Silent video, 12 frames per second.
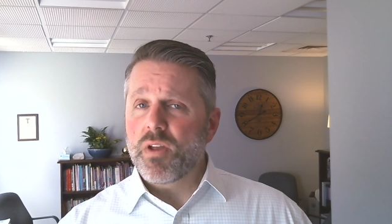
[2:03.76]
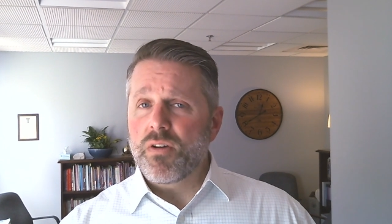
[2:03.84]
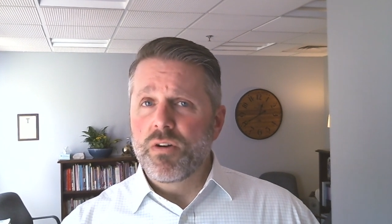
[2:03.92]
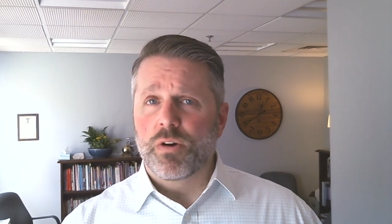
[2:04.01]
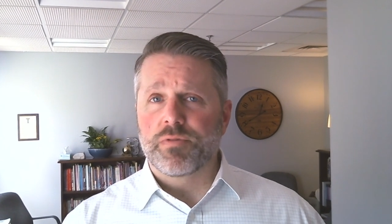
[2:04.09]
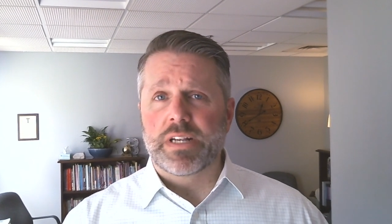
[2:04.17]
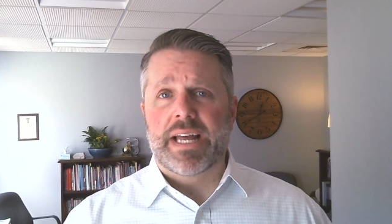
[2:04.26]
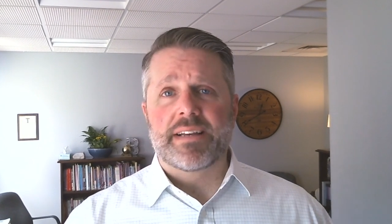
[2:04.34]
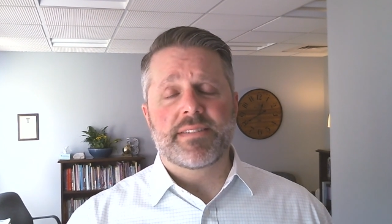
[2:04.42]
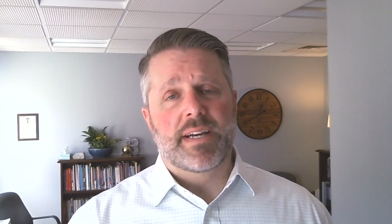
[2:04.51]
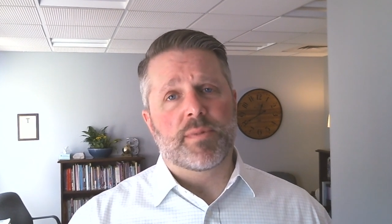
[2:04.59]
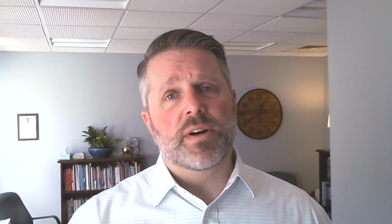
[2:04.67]
over last
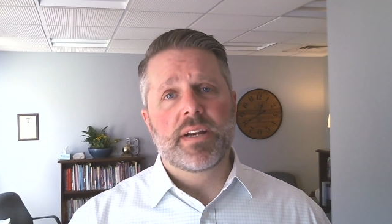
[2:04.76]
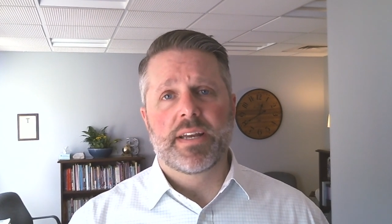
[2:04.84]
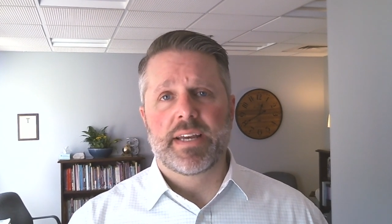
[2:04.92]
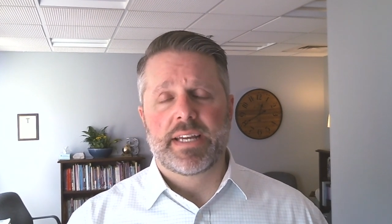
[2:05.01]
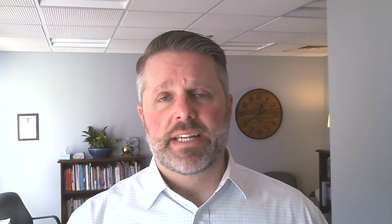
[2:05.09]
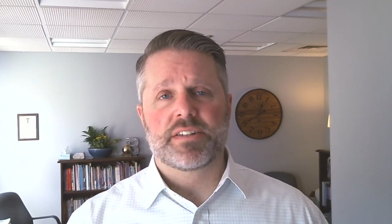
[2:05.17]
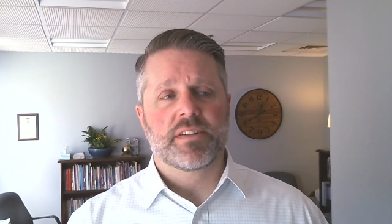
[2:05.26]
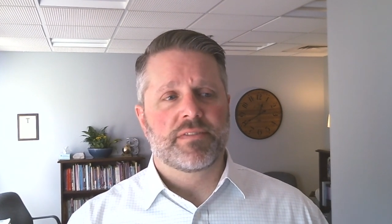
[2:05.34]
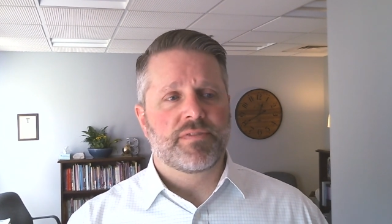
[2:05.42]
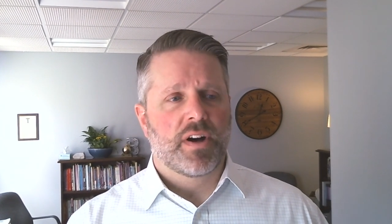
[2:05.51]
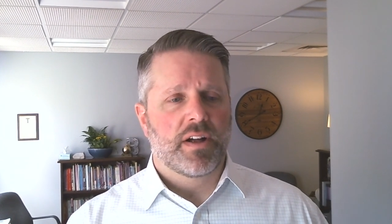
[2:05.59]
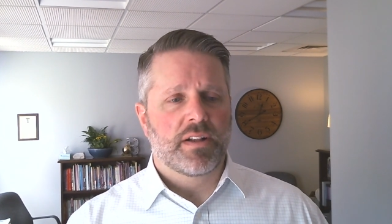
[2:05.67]
summer and into the
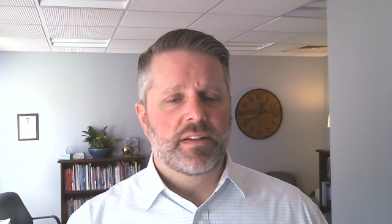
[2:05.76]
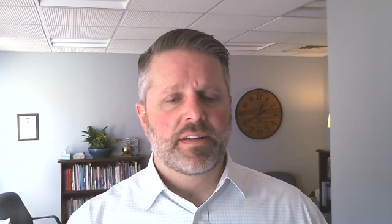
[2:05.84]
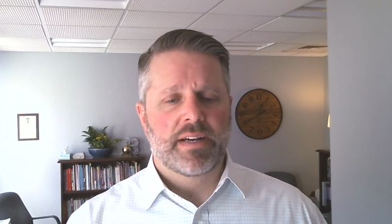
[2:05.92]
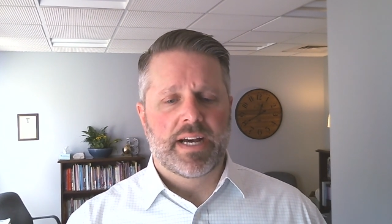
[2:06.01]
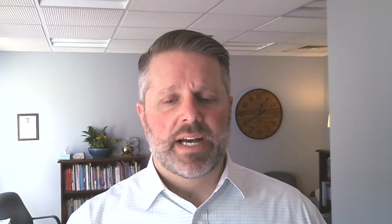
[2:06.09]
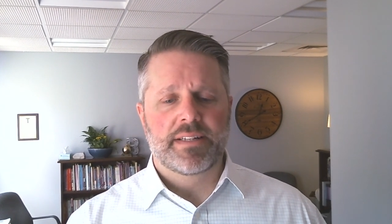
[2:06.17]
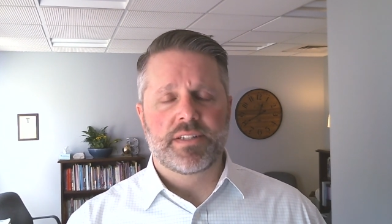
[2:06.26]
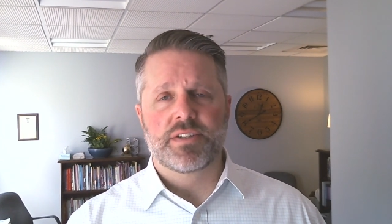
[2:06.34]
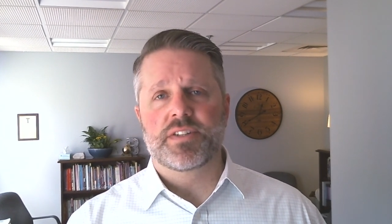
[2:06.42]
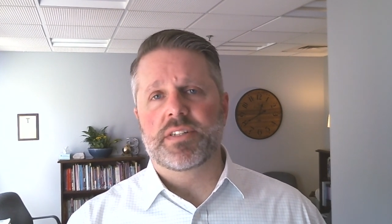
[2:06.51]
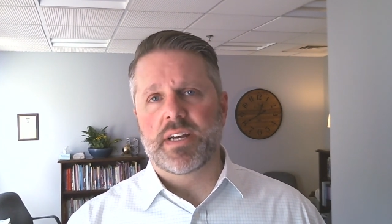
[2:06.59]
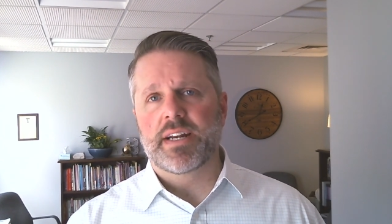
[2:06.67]
fall to
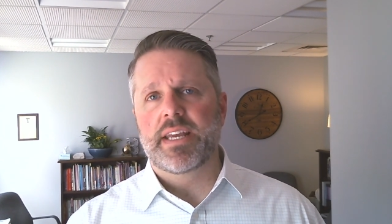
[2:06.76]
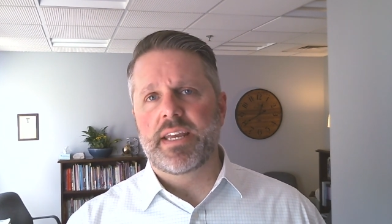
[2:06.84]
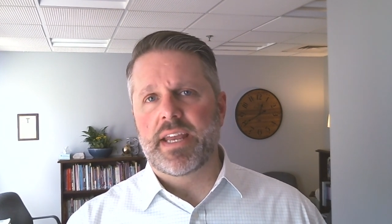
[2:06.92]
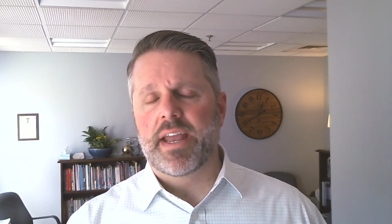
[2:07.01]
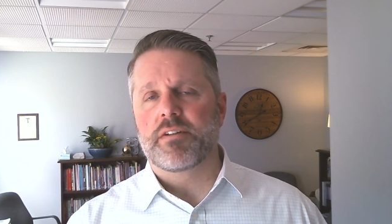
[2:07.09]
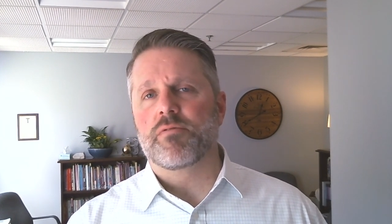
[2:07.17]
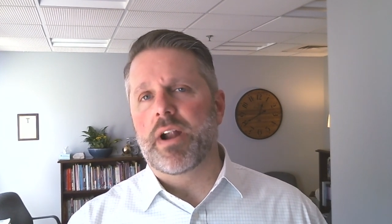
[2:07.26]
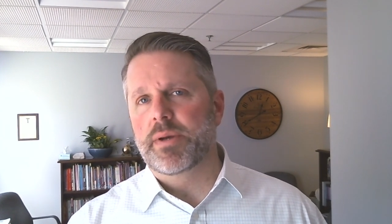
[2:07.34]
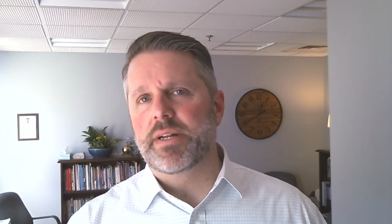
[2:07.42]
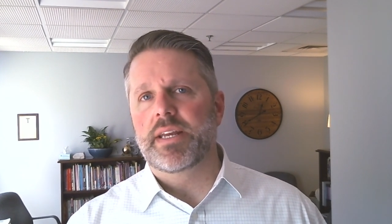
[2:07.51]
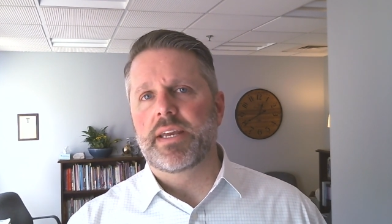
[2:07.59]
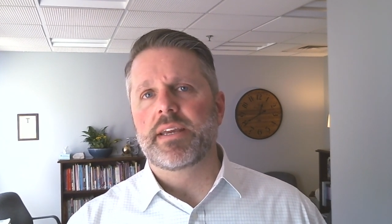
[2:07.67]
study and
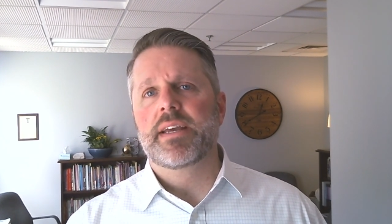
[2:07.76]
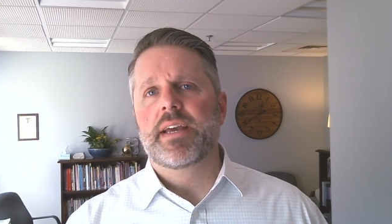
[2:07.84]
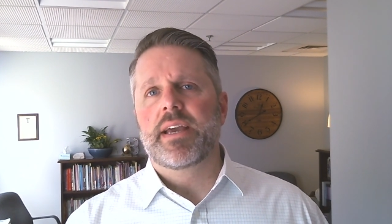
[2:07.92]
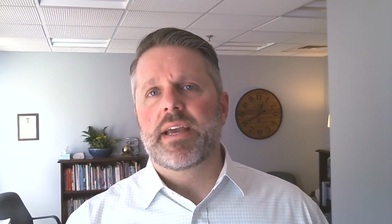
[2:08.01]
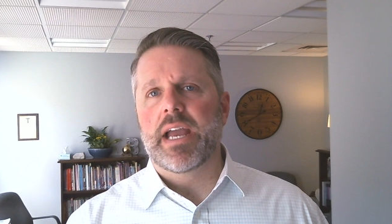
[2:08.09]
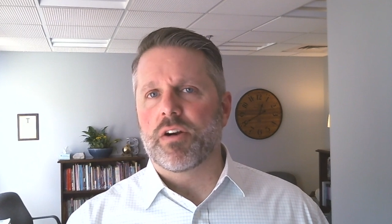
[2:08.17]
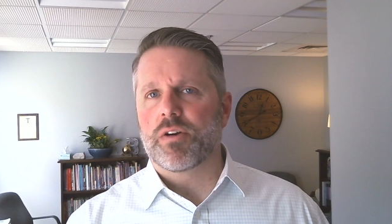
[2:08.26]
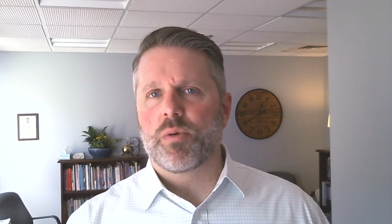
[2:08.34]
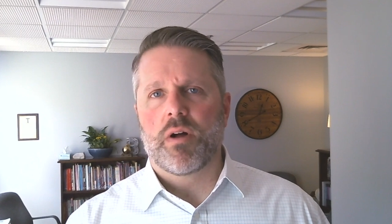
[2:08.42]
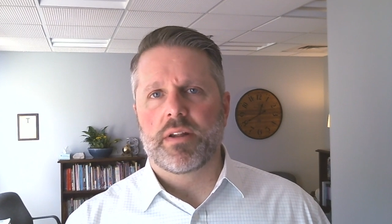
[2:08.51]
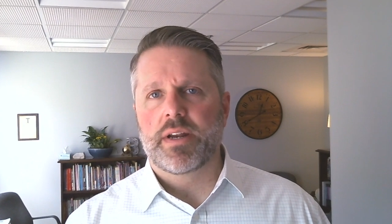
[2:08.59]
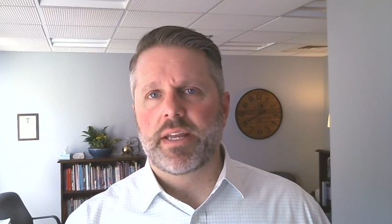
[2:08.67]
remedy air
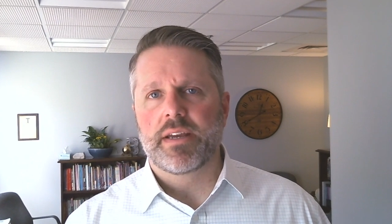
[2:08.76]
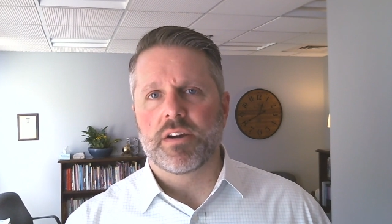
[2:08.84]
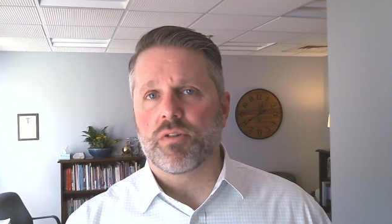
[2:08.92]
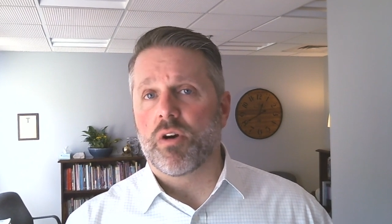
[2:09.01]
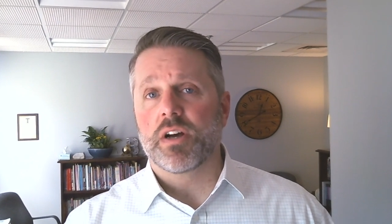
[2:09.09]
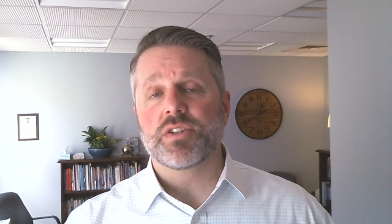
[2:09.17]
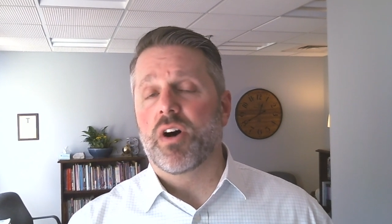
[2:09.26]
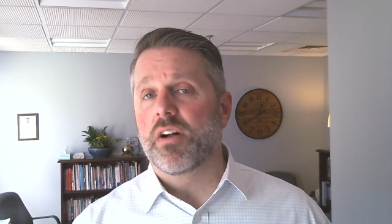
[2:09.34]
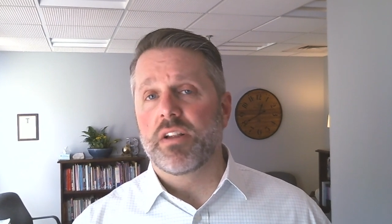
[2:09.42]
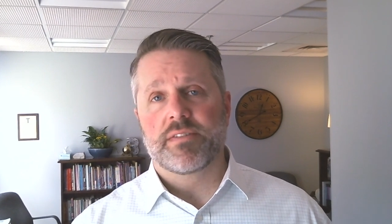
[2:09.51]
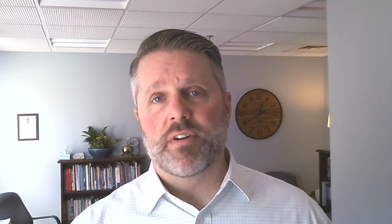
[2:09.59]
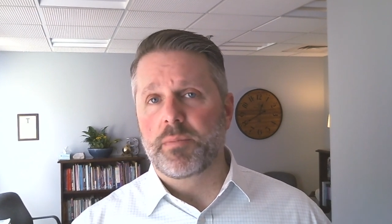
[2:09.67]
quality across
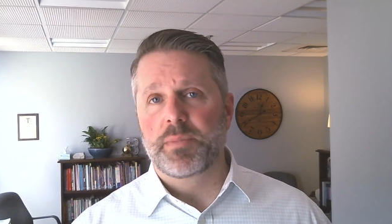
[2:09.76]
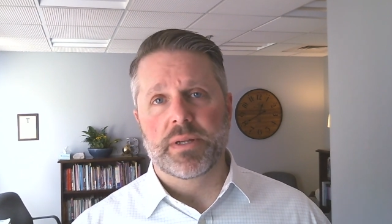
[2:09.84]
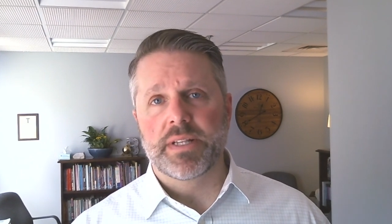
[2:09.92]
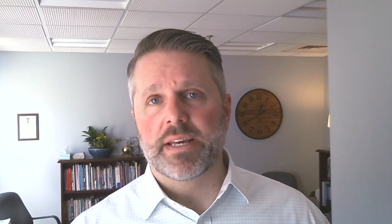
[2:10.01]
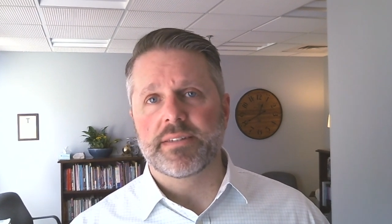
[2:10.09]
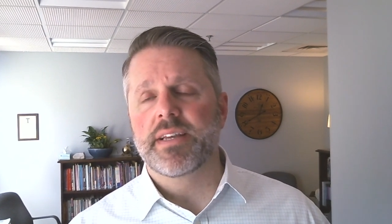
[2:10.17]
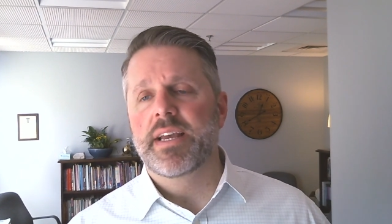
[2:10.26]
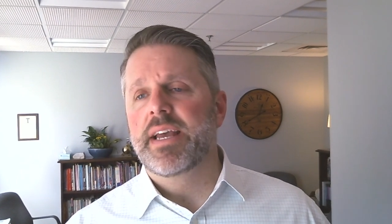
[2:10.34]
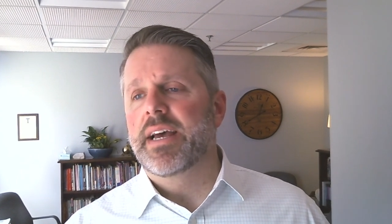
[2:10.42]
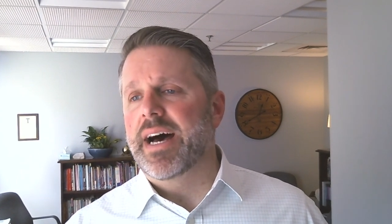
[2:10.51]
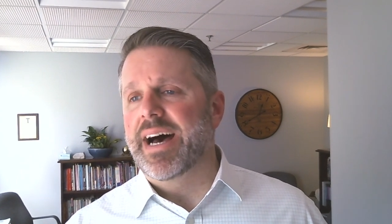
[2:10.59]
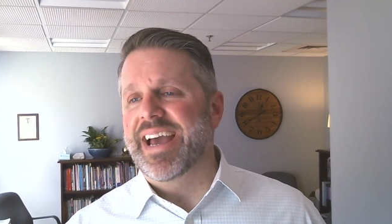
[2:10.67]
all of our buildings.
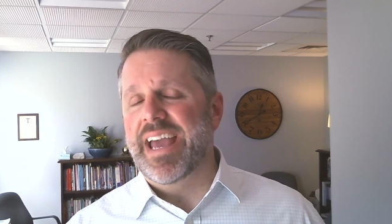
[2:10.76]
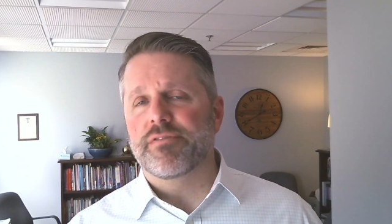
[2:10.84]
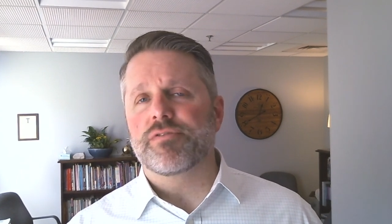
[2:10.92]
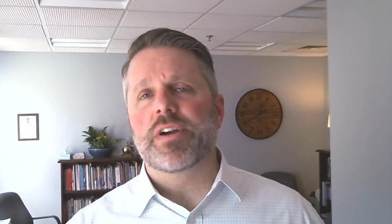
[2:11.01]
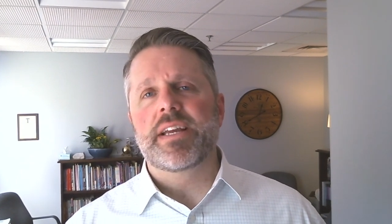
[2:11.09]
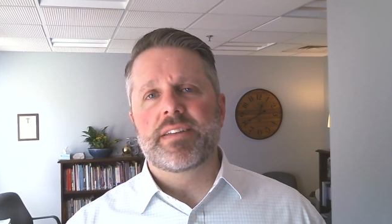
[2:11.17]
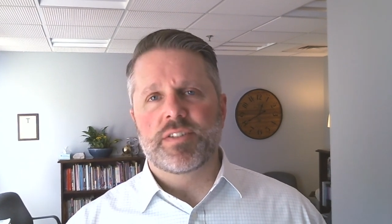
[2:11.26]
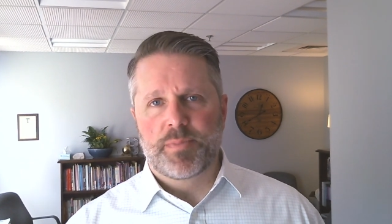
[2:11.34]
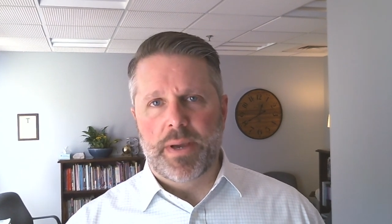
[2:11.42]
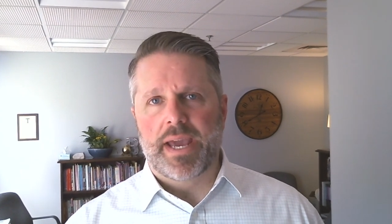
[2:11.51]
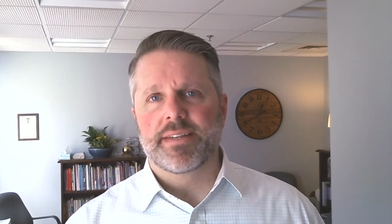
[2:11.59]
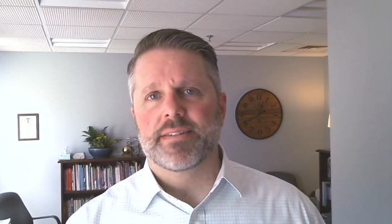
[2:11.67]
Every
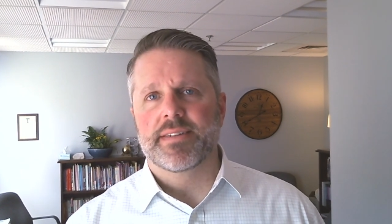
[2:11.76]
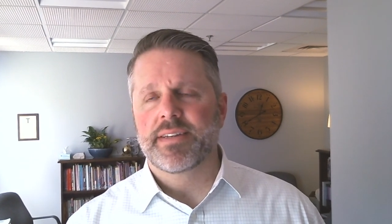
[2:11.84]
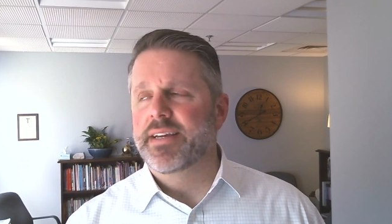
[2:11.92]
space